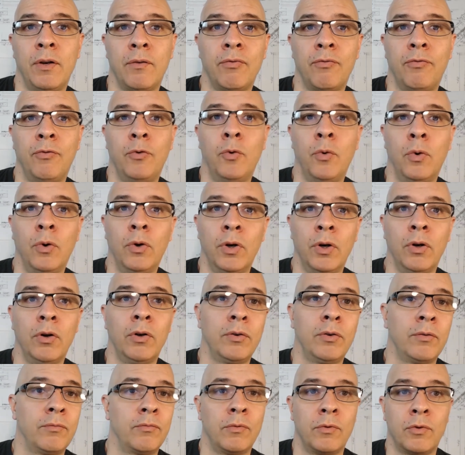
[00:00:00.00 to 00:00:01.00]
it
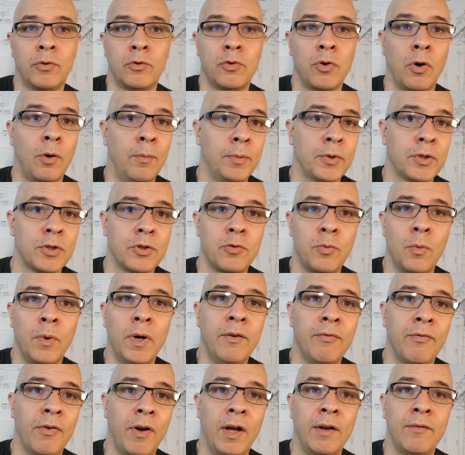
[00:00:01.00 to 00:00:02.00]
for almost
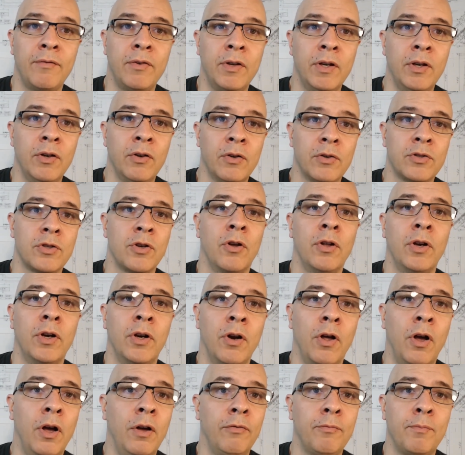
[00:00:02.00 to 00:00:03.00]
25 years, on
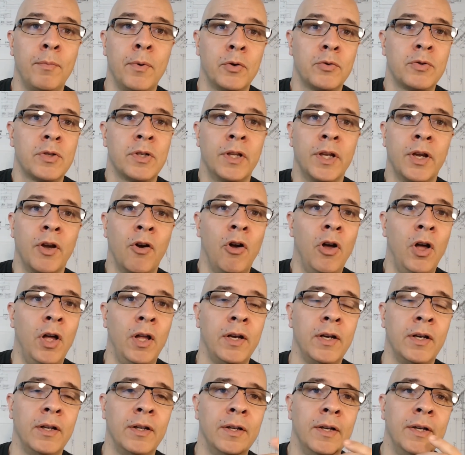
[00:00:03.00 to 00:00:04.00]
and off, mostly
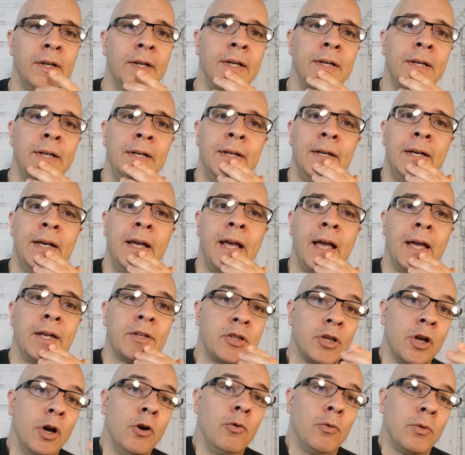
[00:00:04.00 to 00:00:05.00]
on.
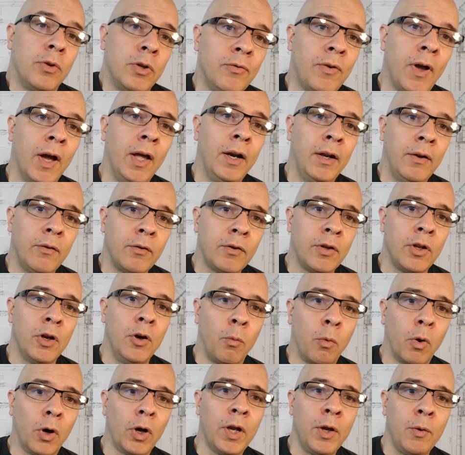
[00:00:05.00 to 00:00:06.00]
So you've got to,
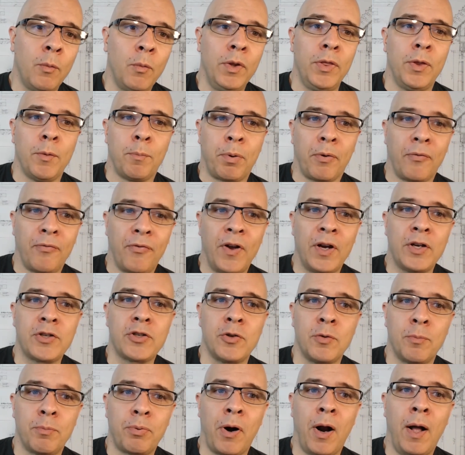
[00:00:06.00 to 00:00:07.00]
working with a
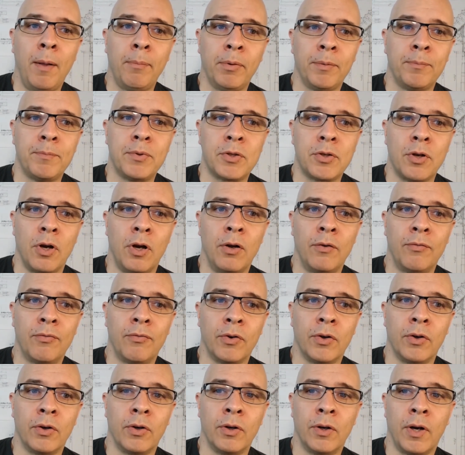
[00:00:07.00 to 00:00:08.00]
professional problem
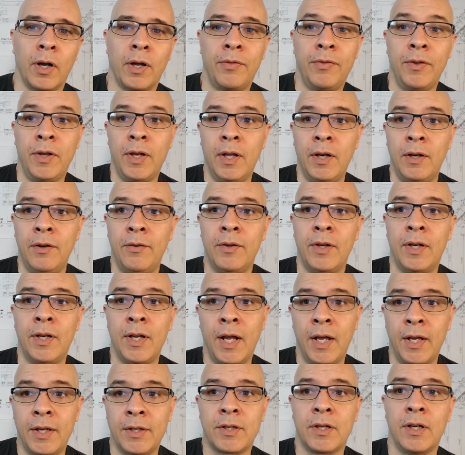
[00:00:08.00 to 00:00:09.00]
solver at the end of the
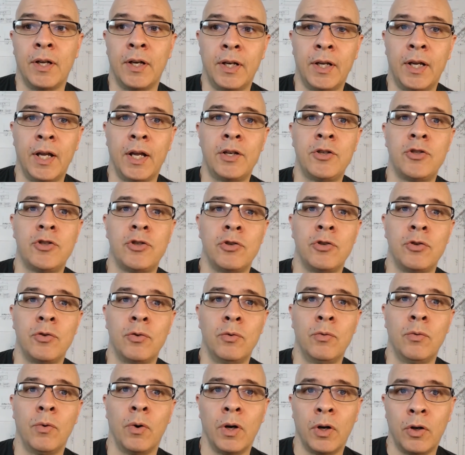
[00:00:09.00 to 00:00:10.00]
day is going to get
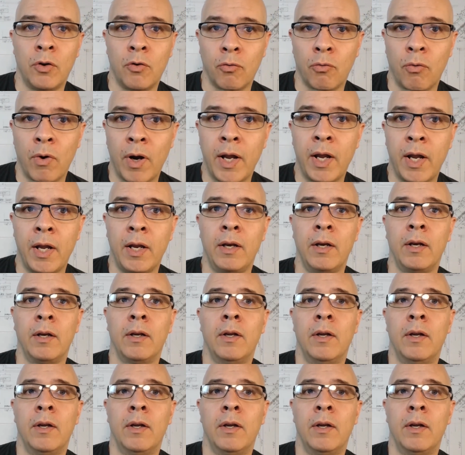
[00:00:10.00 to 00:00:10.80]
you a great